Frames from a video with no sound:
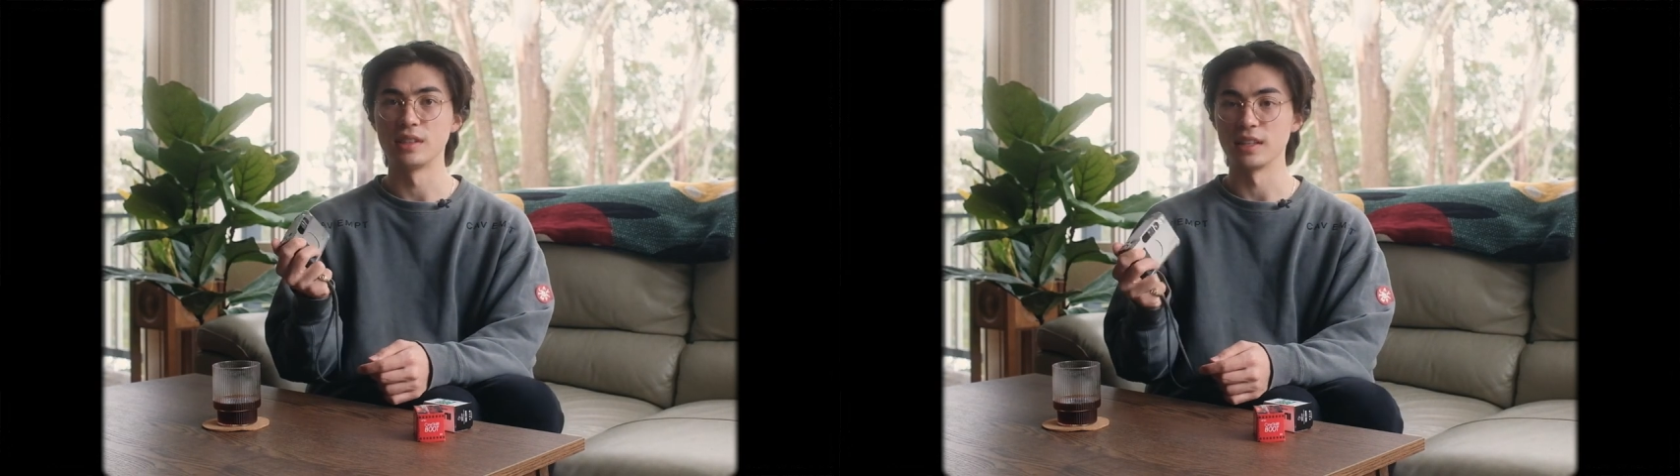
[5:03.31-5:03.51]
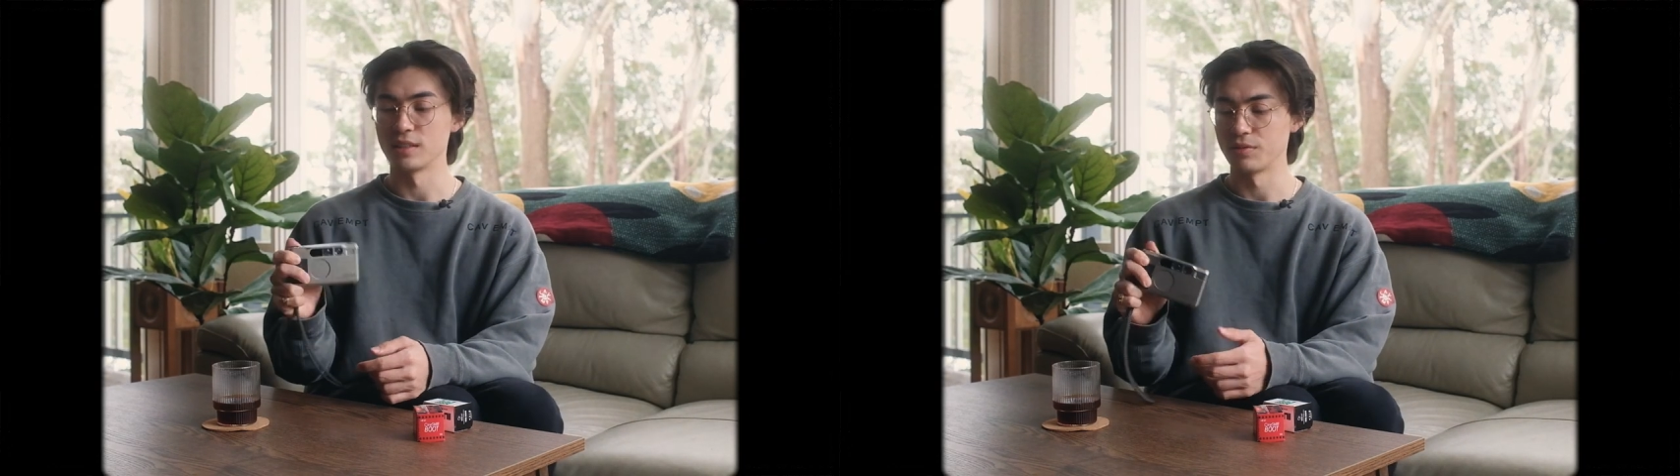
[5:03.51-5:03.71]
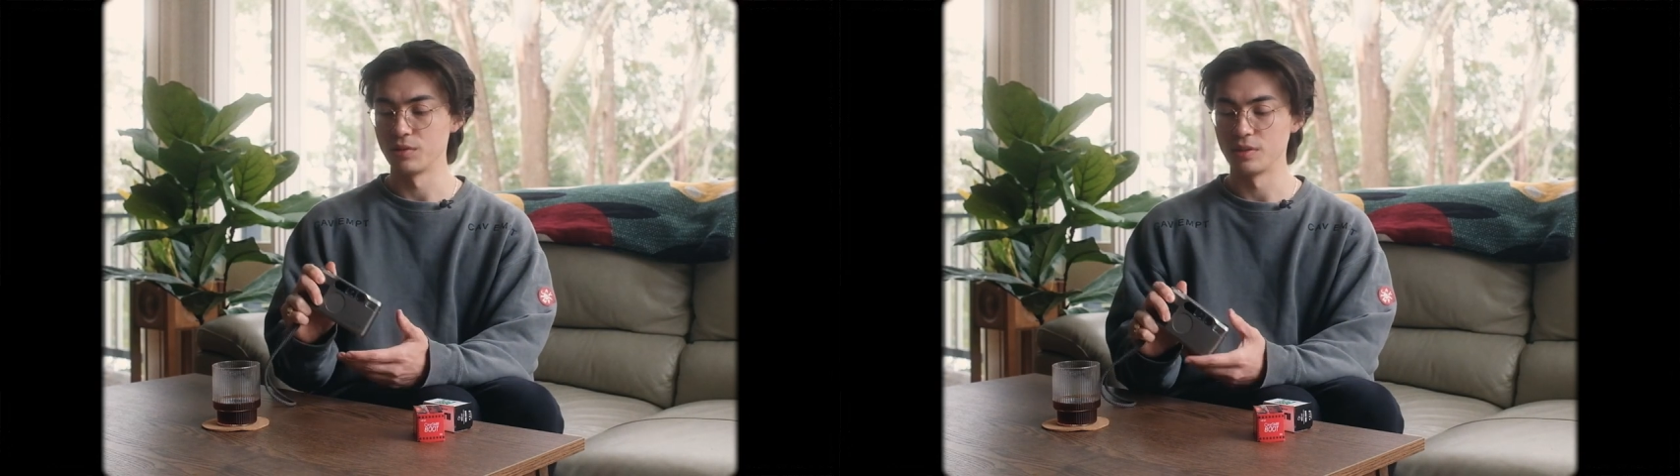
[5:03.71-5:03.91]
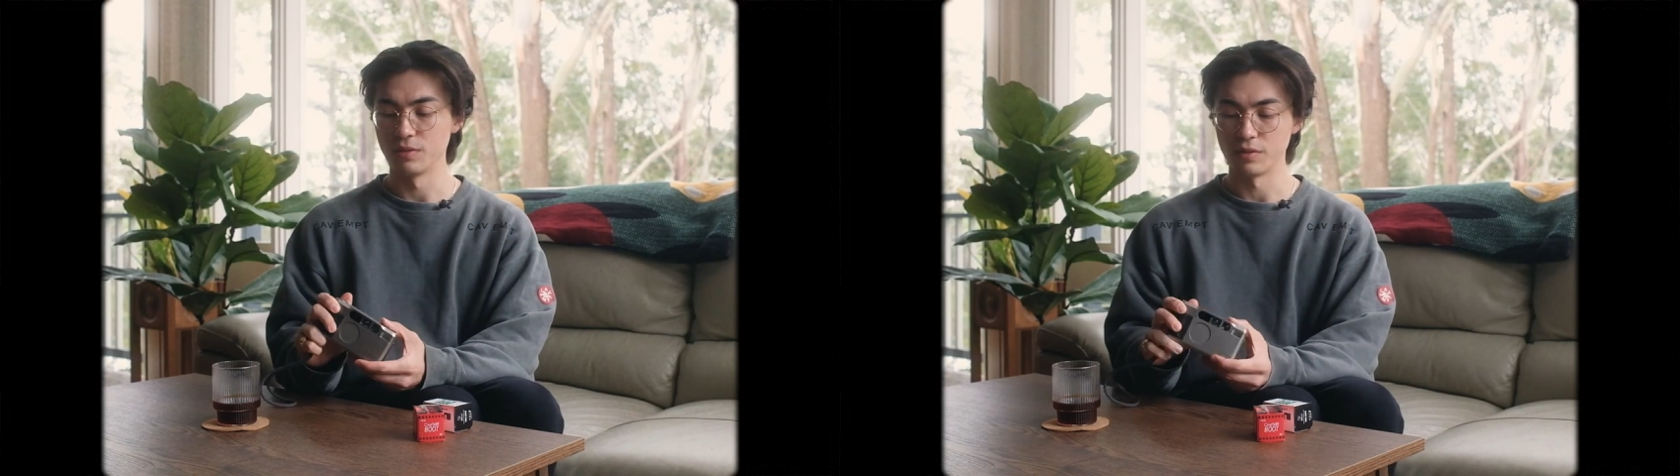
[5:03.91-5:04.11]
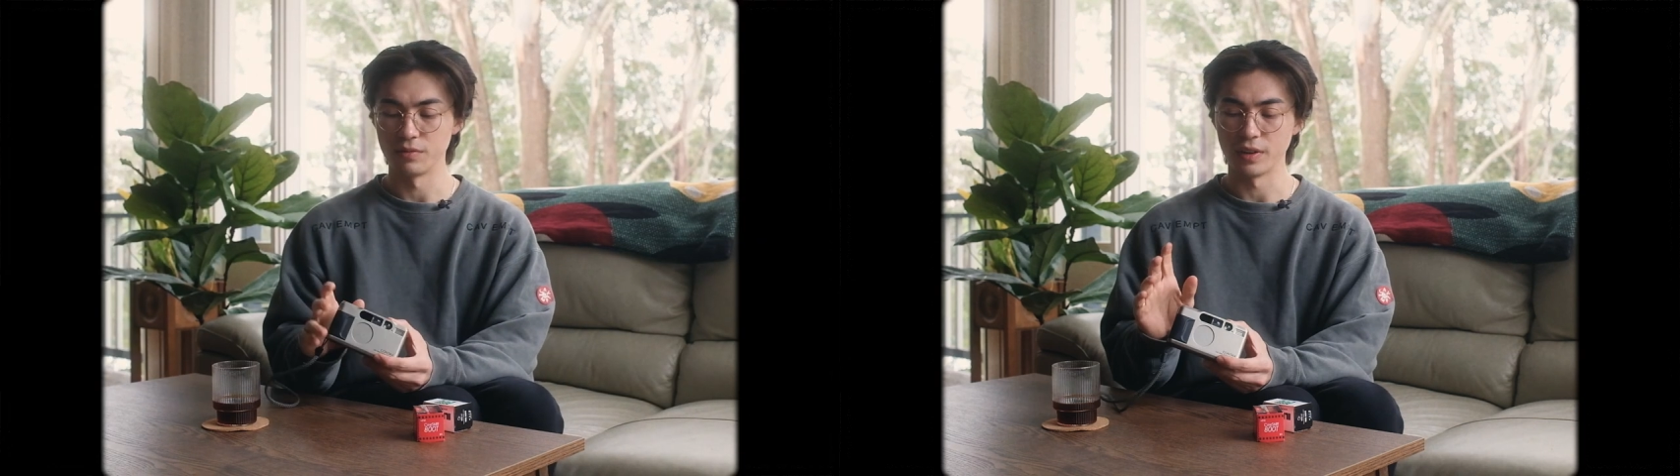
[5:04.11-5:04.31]
there's a few
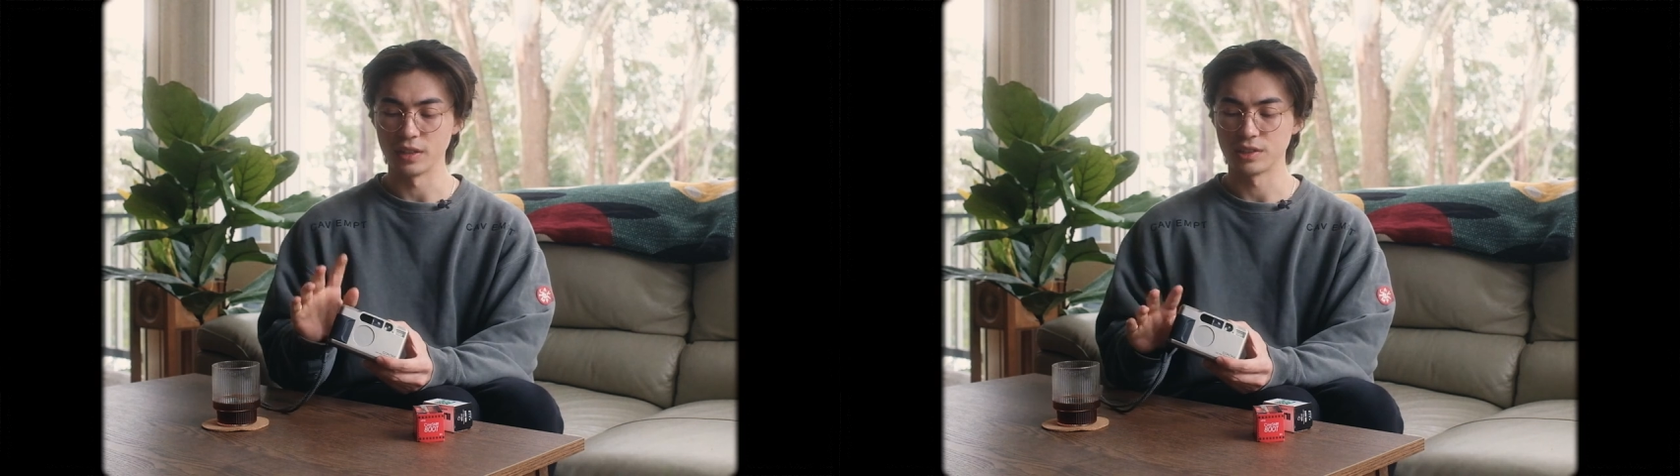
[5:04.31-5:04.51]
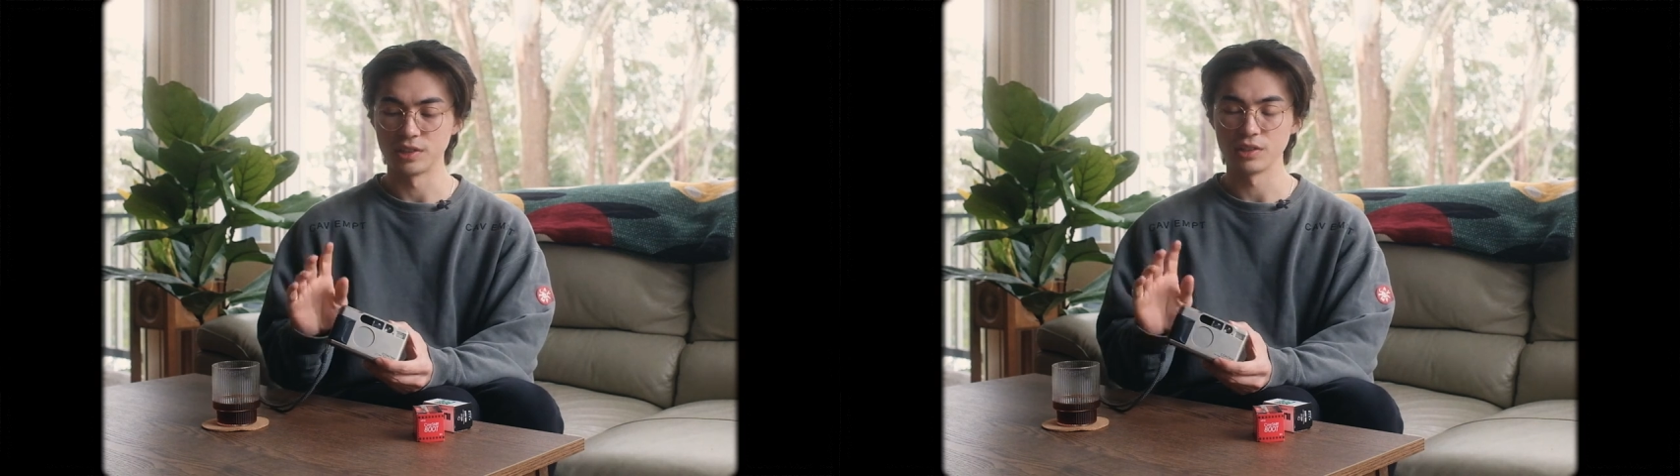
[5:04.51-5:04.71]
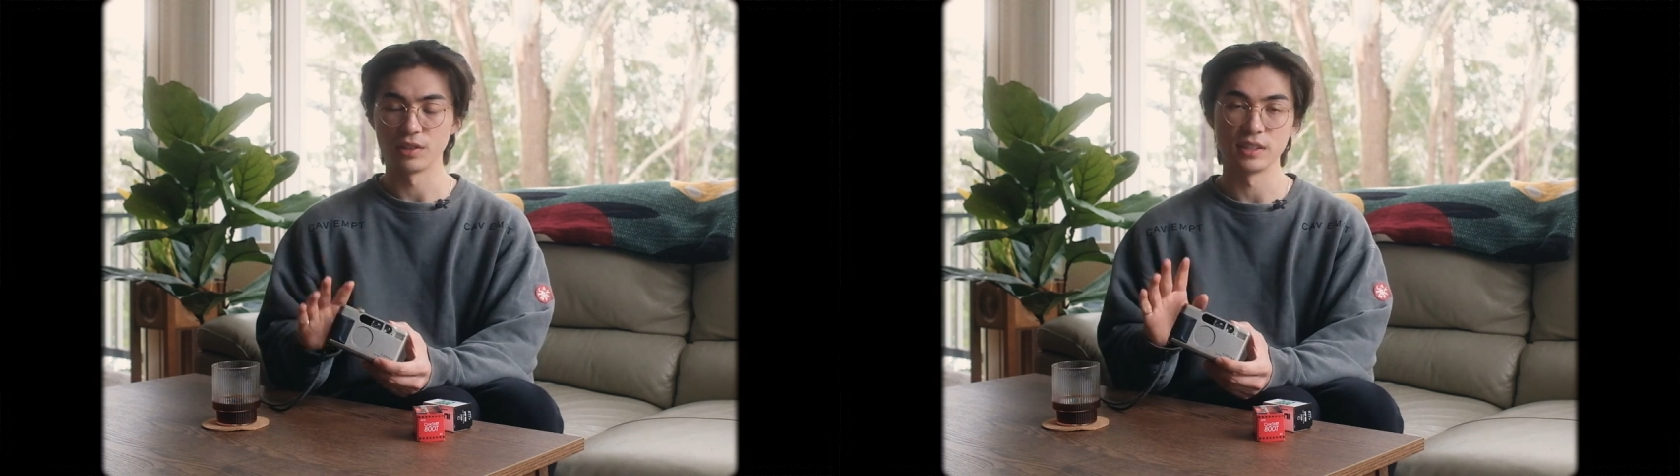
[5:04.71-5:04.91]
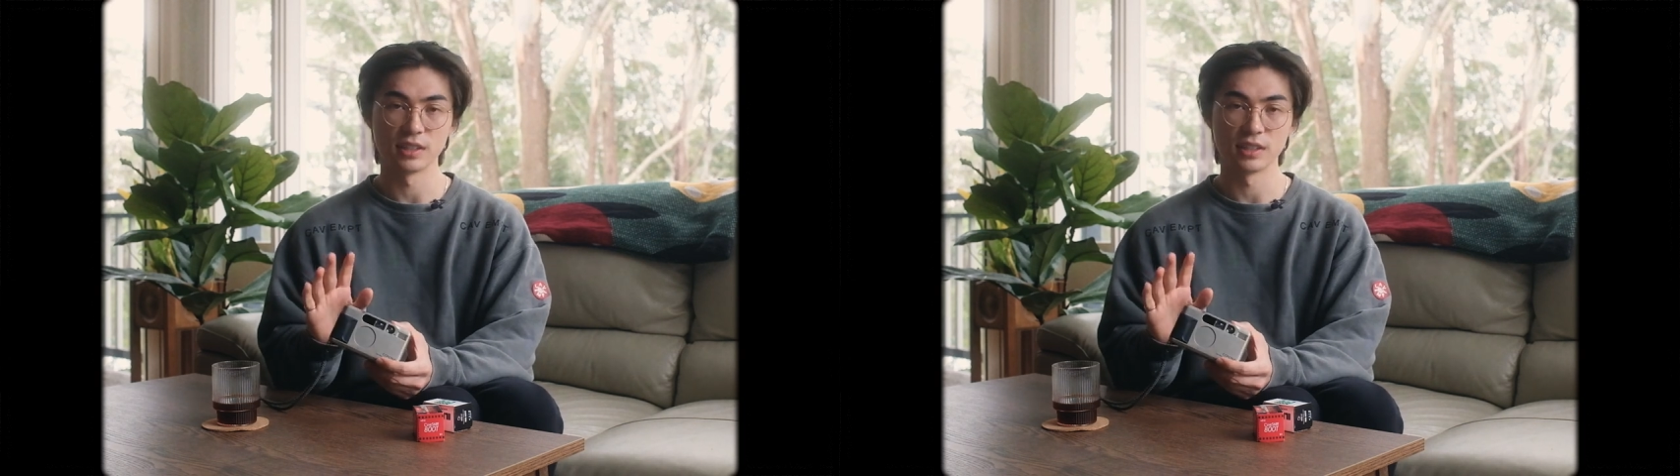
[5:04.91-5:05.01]
different functions on this